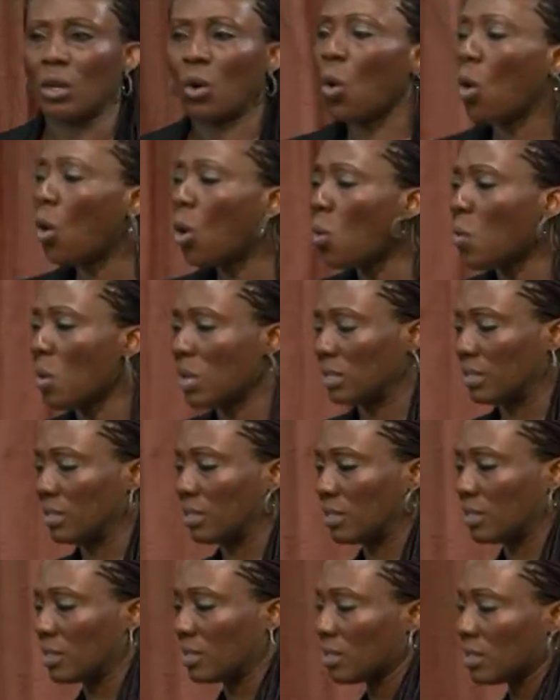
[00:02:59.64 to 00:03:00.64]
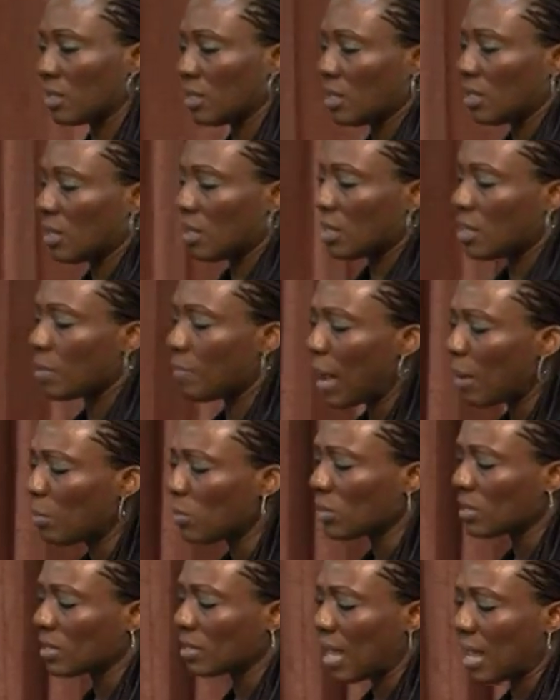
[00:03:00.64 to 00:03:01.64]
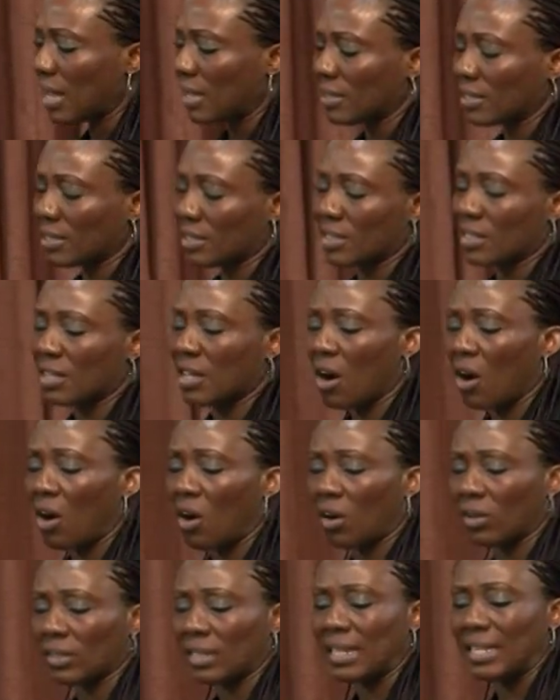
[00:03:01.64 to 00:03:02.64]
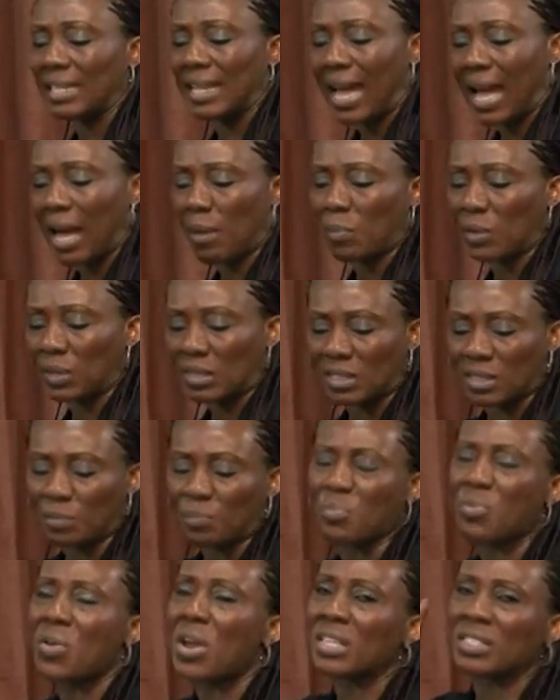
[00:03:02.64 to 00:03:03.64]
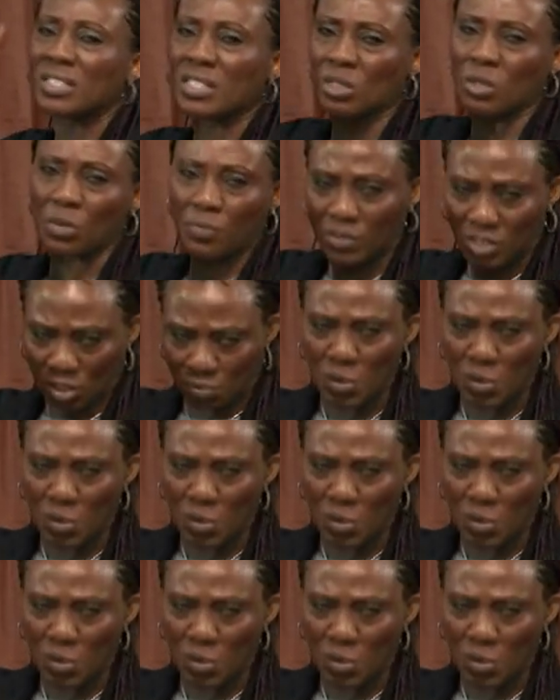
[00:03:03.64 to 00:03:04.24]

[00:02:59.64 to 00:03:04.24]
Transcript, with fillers: Always. The Bible says God inhabits the praises of His